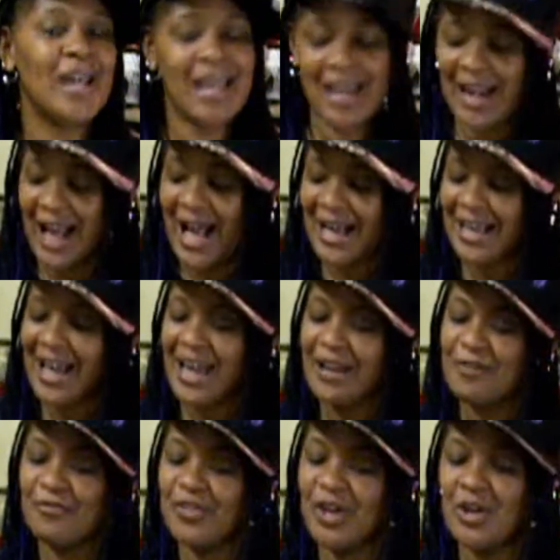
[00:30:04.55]
And I
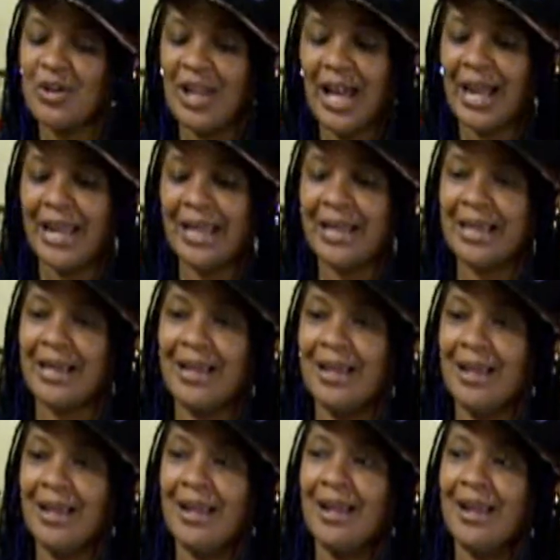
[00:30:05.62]
kind of felt like,
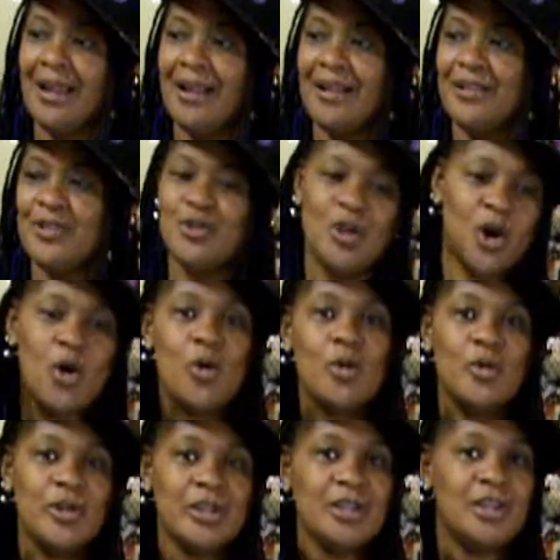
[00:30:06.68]
you
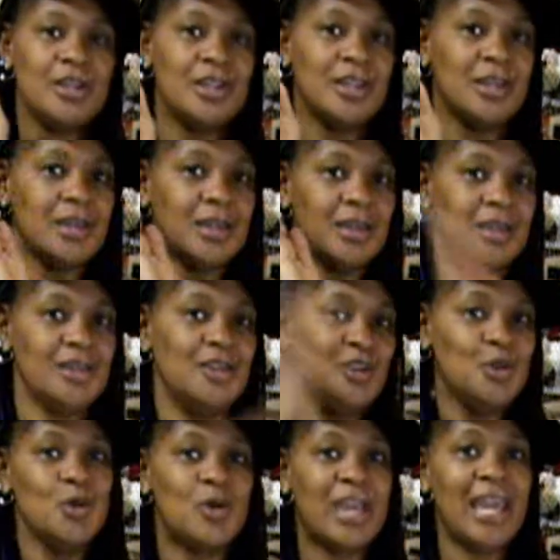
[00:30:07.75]
know,
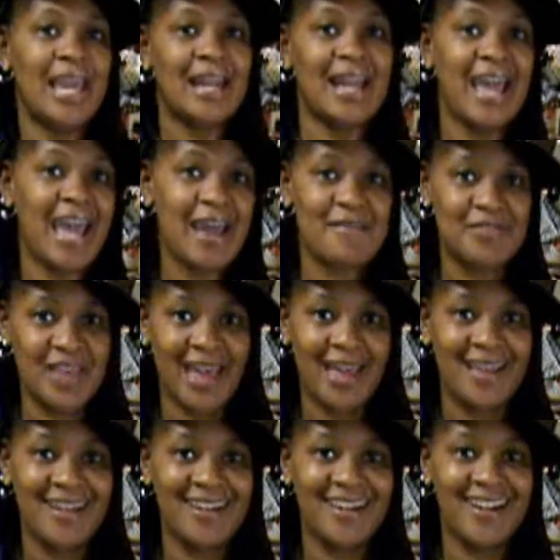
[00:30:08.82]
you can't have
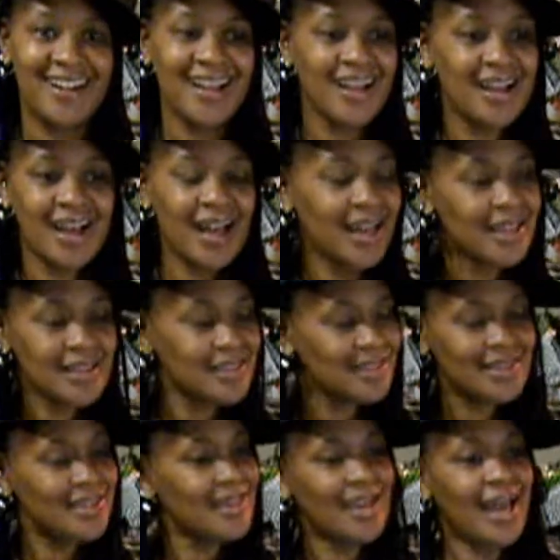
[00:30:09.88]
that.
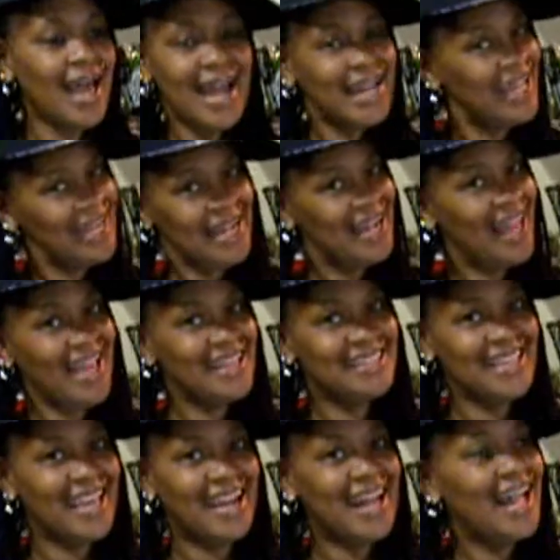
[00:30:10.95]
I didn't
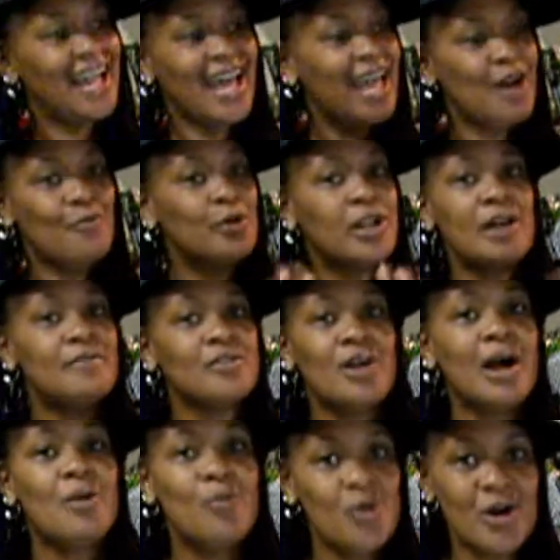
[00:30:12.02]
like that. I have whatever
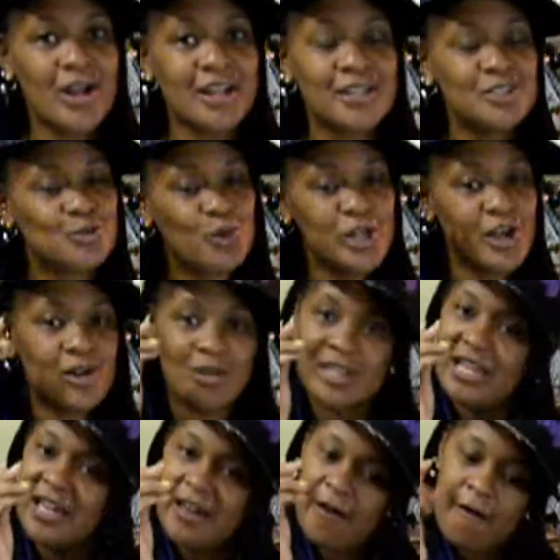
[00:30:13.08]
I want because we
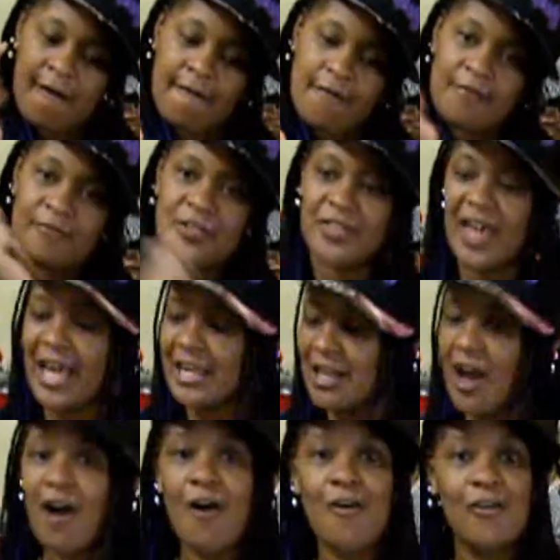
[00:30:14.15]
only here for that
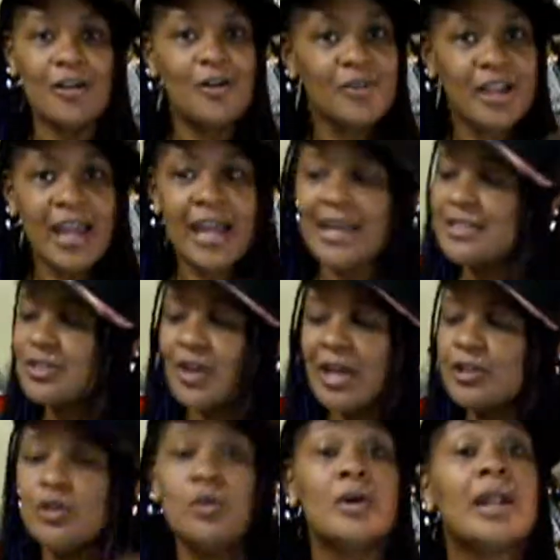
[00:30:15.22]
long, okay? So
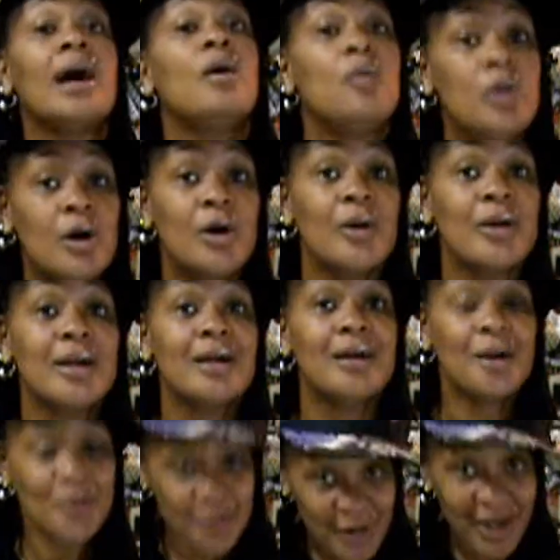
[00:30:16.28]
I do what I want,
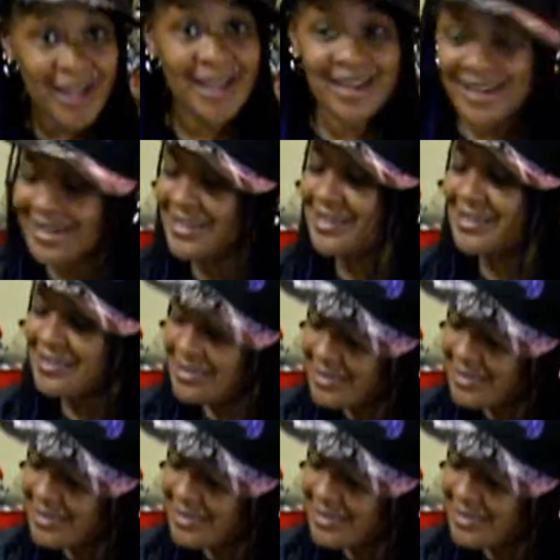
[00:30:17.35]
all right?